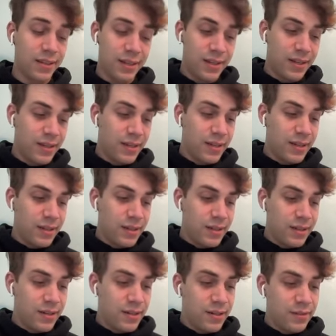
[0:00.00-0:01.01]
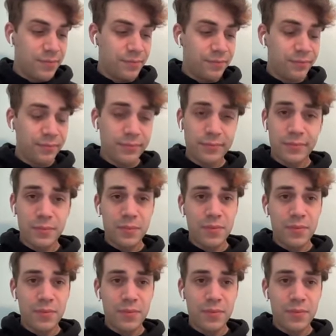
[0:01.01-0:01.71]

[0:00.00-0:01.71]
Nothing is said.